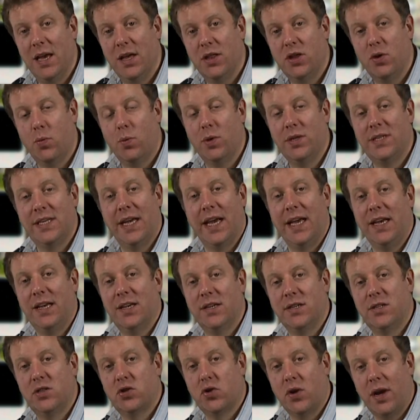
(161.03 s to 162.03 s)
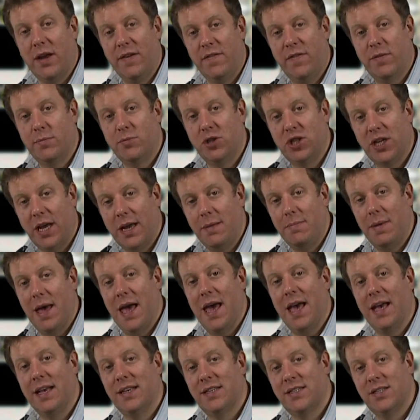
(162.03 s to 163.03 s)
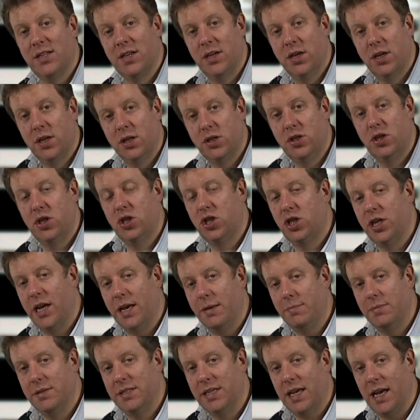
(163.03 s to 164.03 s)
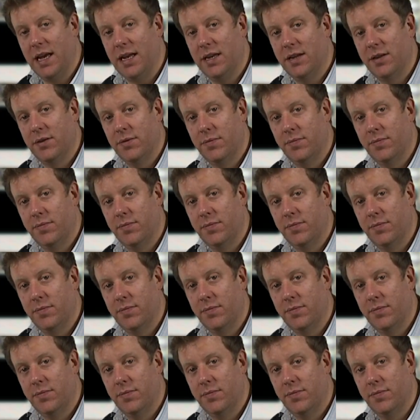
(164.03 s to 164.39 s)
that would take us straight from shape x to shape z.